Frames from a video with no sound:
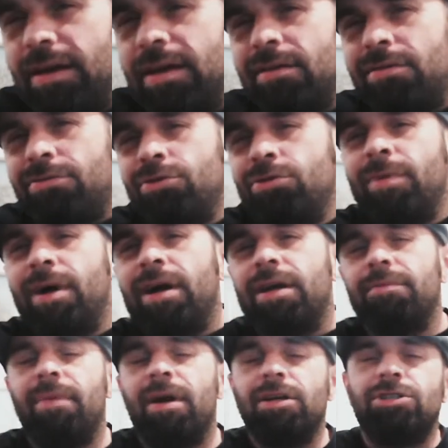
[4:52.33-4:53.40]
through
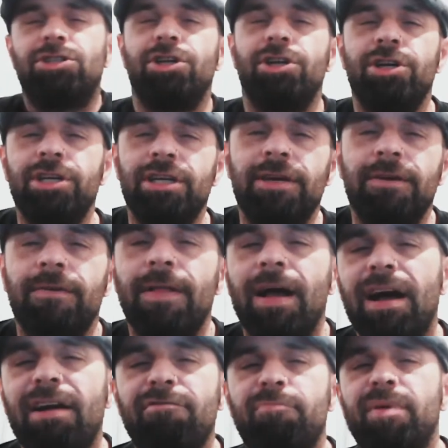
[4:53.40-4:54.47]
my journey,
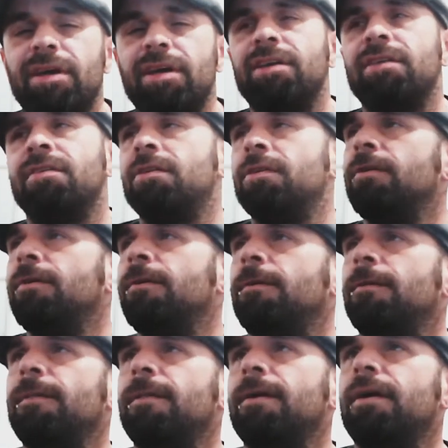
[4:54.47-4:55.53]
I've been
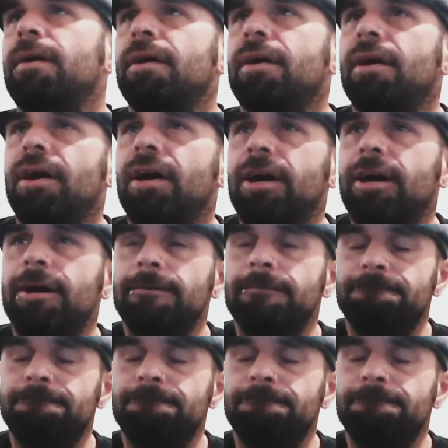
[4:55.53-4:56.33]
under